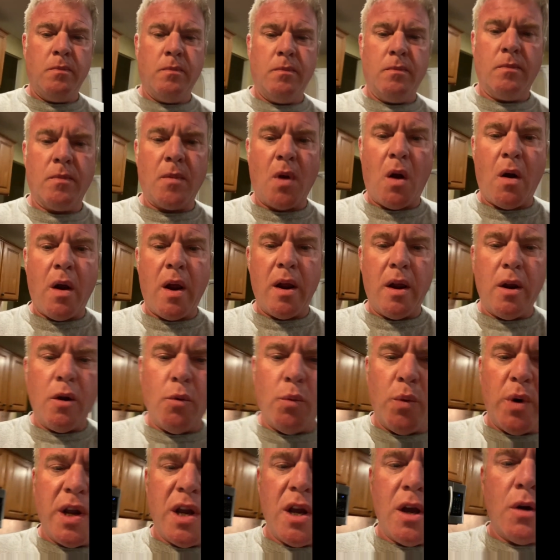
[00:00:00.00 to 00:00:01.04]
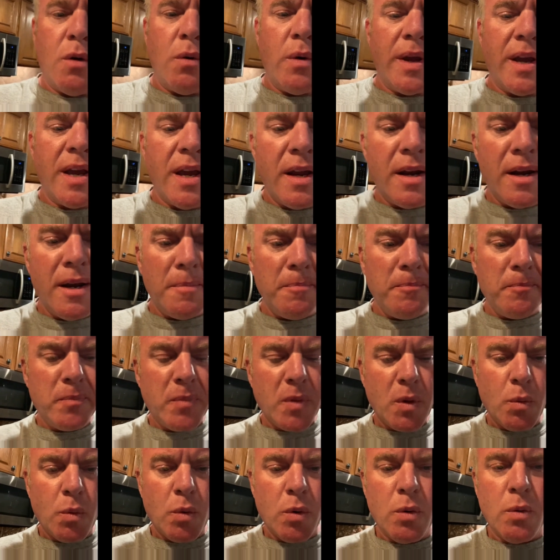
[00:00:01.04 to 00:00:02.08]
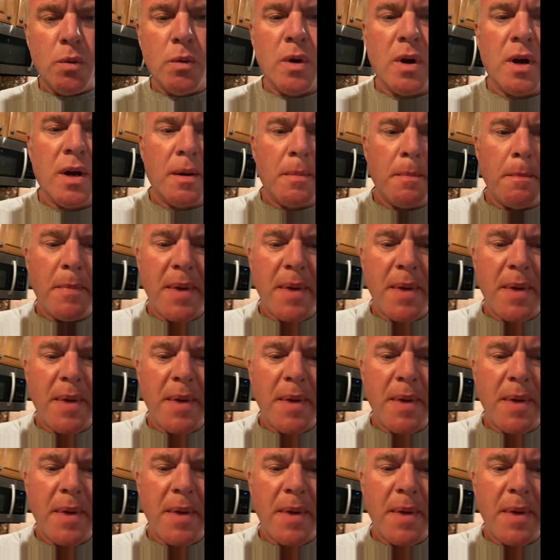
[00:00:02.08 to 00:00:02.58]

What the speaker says: All right, here we go again. We're